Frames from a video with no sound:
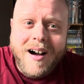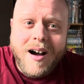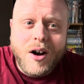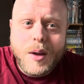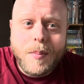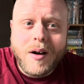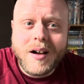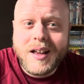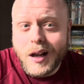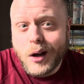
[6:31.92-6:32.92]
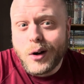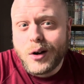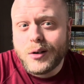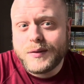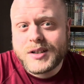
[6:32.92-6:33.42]
I buy a lot
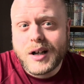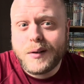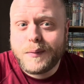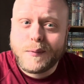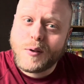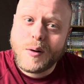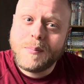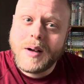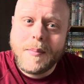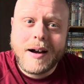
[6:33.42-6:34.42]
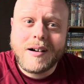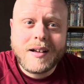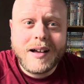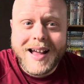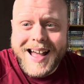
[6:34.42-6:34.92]
of stuff from
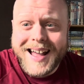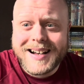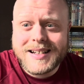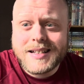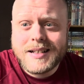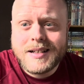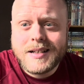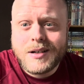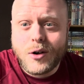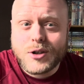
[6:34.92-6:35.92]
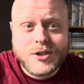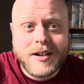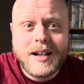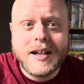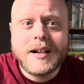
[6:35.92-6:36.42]
America and
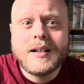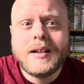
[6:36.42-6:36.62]
Australia,